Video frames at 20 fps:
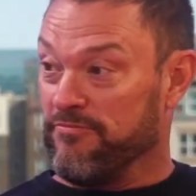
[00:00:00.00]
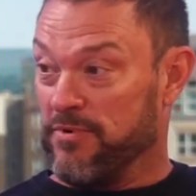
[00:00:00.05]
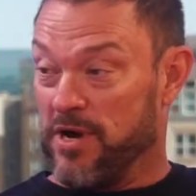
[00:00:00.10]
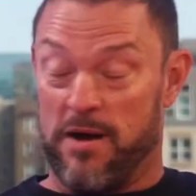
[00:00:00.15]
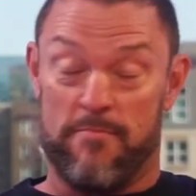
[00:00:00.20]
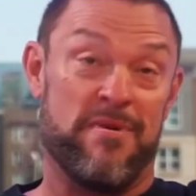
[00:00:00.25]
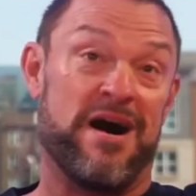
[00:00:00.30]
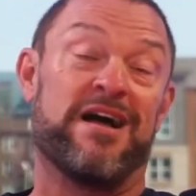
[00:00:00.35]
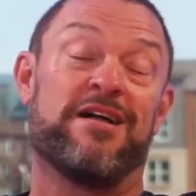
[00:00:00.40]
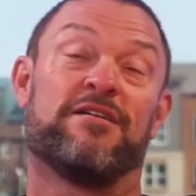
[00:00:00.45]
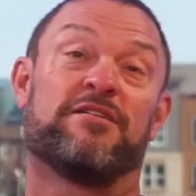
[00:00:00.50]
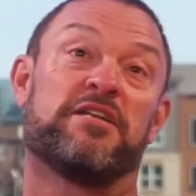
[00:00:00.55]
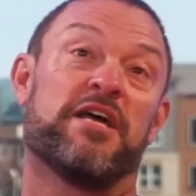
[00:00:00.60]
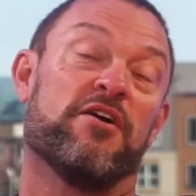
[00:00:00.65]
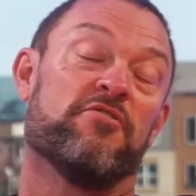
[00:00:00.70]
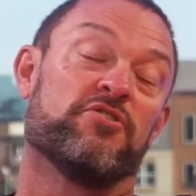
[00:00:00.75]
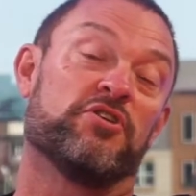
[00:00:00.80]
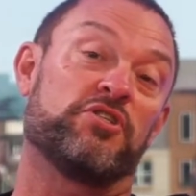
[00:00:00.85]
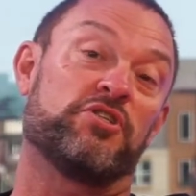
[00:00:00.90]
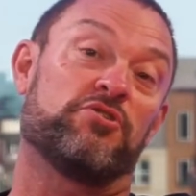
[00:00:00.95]
a mile
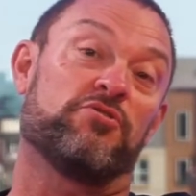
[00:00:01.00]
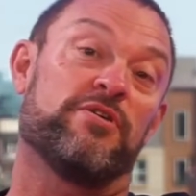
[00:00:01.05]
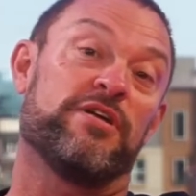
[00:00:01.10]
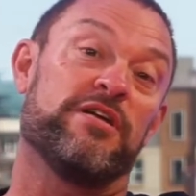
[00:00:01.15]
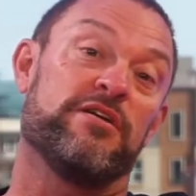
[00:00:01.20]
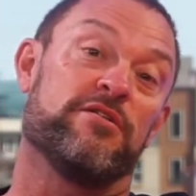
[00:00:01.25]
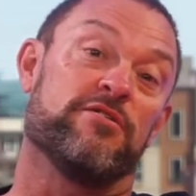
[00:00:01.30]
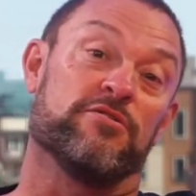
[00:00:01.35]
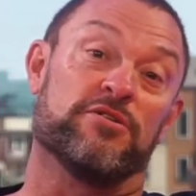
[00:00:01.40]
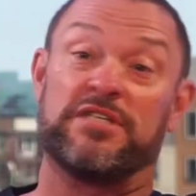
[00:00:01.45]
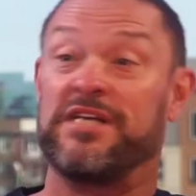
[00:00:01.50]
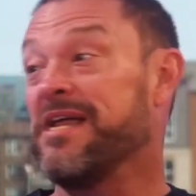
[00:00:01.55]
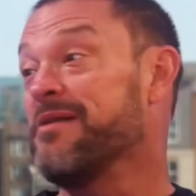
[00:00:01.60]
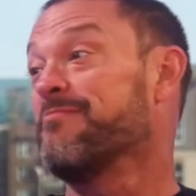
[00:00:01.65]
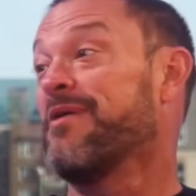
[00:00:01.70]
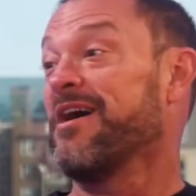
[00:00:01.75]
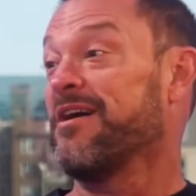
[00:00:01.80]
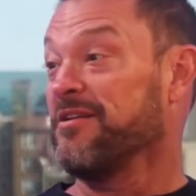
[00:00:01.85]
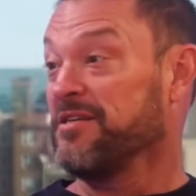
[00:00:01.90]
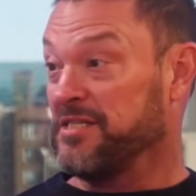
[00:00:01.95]
down the street or 10
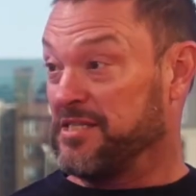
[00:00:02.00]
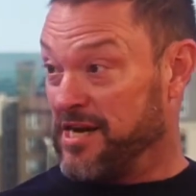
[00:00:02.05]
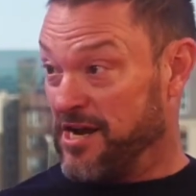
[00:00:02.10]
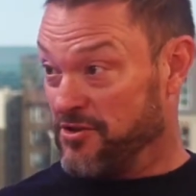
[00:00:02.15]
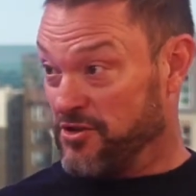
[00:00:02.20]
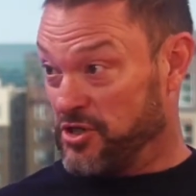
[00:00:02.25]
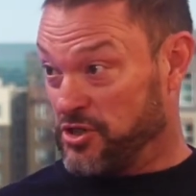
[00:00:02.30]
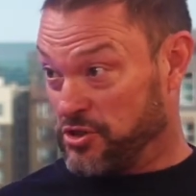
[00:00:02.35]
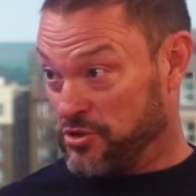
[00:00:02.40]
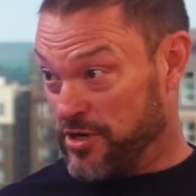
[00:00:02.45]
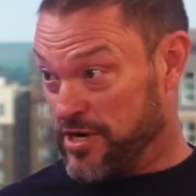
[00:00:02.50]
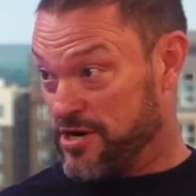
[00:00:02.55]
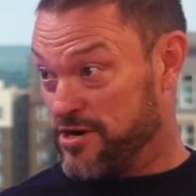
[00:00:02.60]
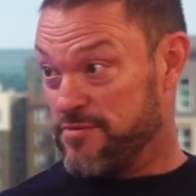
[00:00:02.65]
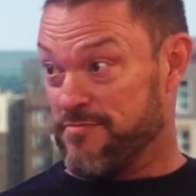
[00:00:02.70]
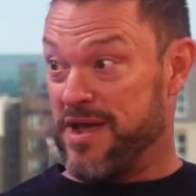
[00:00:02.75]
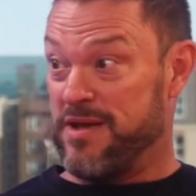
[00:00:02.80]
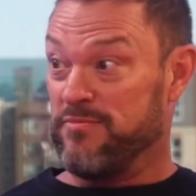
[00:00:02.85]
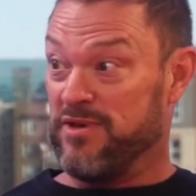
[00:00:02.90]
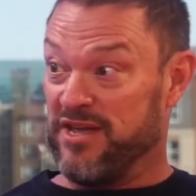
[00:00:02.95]
miles down the street or
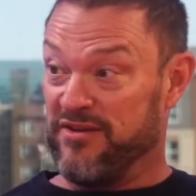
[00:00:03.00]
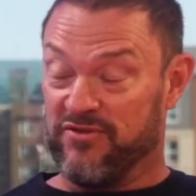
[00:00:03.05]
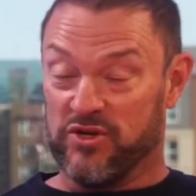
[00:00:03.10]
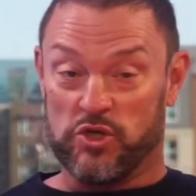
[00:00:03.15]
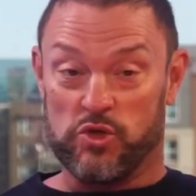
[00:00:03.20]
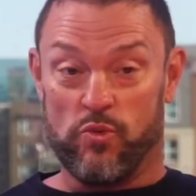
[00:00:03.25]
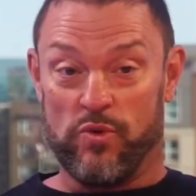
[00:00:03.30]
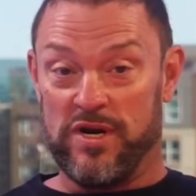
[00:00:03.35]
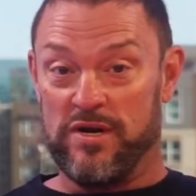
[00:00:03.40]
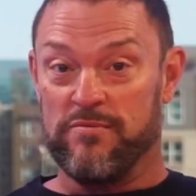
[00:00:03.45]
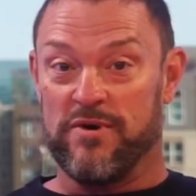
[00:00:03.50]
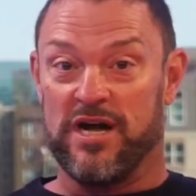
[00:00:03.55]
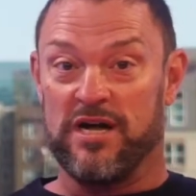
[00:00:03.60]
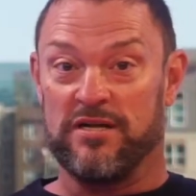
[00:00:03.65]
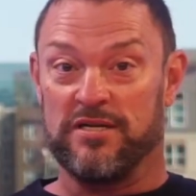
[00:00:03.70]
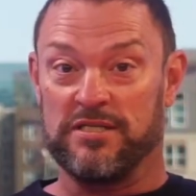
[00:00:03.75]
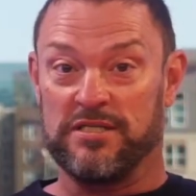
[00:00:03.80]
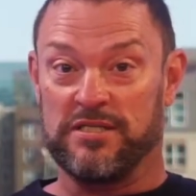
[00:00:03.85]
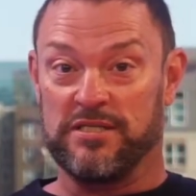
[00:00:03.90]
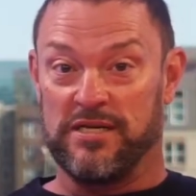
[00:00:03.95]
maybe even 20
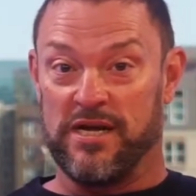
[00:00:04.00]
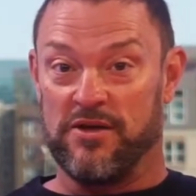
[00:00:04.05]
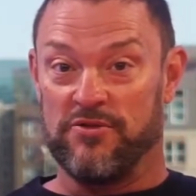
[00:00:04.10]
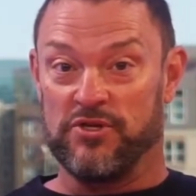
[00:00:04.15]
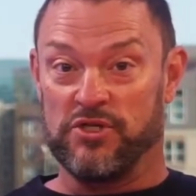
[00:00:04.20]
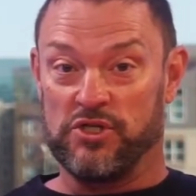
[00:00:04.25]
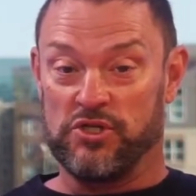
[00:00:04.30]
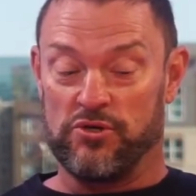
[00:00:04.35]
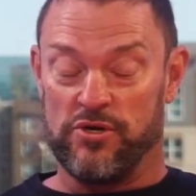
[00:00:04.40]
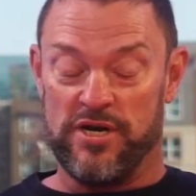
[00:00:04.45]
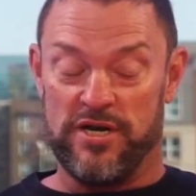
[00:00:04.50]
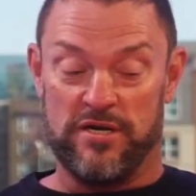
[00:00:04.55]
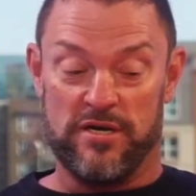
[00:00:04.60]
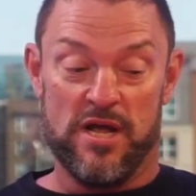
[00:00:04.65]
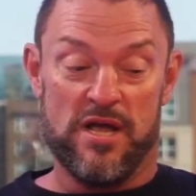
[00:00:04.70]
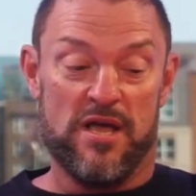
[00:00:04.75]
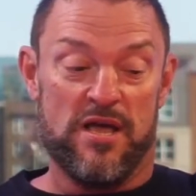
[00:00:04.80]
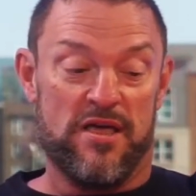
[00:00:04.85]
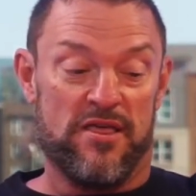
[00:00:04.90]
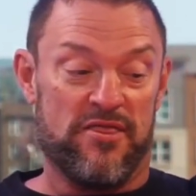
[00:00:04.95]
miles down the street,
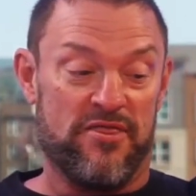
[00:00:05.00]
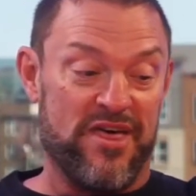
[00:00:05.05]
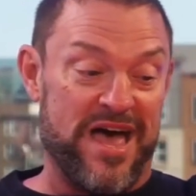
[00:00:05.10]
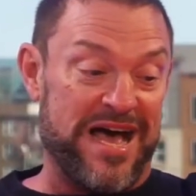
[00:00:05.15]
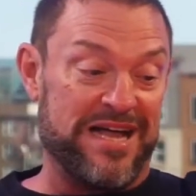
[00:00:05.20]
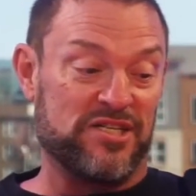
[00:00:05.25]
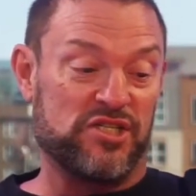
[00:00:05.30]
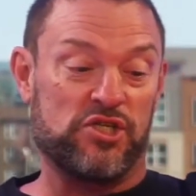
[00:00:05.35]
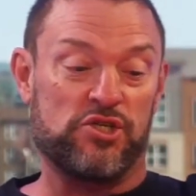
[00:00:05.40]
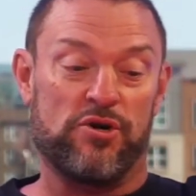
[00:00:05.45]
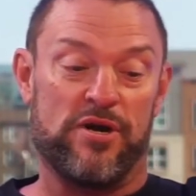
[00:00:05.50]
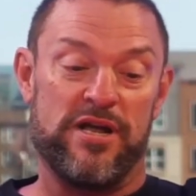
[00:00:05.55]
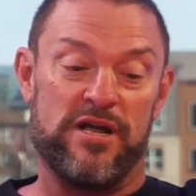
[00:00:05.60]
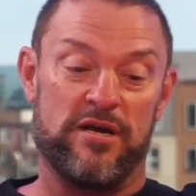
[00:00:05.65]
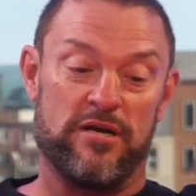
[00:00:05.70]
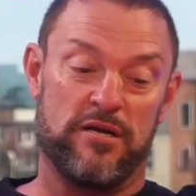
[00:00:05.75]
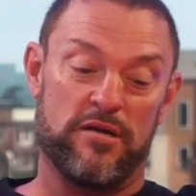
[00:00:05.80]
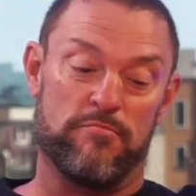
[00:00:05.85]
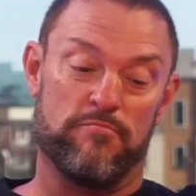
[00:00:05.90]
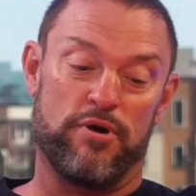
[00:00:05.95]
that
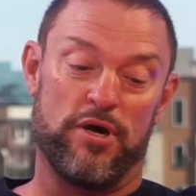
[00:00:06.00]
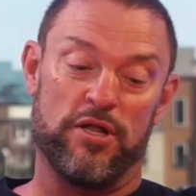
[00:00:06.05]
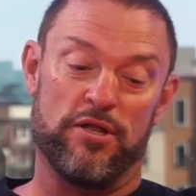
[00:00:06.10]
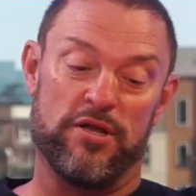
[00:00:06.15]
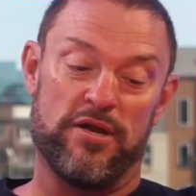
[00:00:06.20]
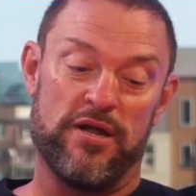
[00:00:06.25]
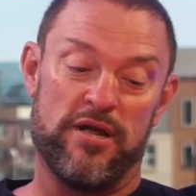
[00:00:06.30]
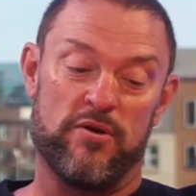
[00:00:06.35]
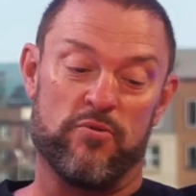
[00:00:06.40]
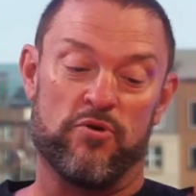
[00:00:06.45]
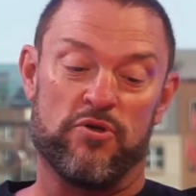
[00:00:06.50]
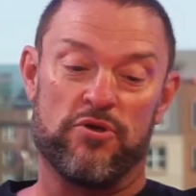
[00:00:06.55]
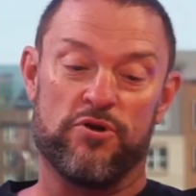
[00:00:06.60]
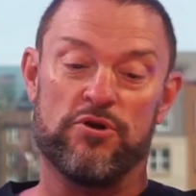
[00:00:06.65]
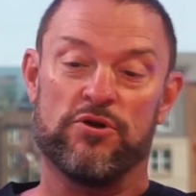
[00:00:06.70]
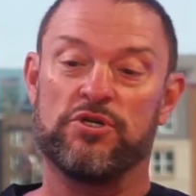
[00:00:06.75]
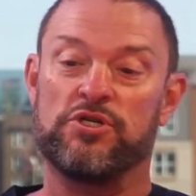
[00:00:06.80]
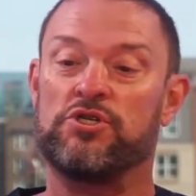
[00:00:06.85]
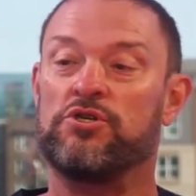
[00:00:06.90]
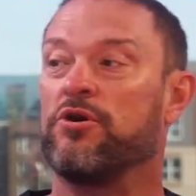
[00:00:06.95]
strain can pollinate with
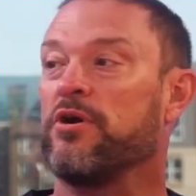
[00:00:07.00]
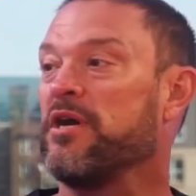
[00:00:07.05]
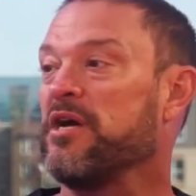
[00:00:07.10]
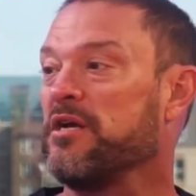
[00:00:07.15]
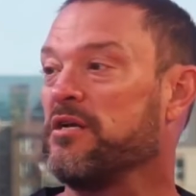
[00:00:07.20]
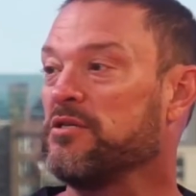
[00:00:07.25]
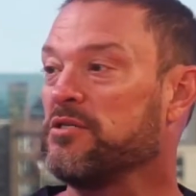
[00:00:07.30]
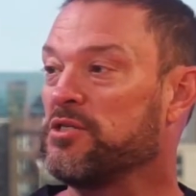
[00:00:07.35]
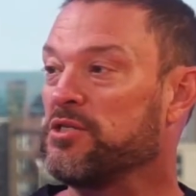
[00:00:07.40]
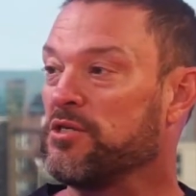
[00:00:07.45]
your strain.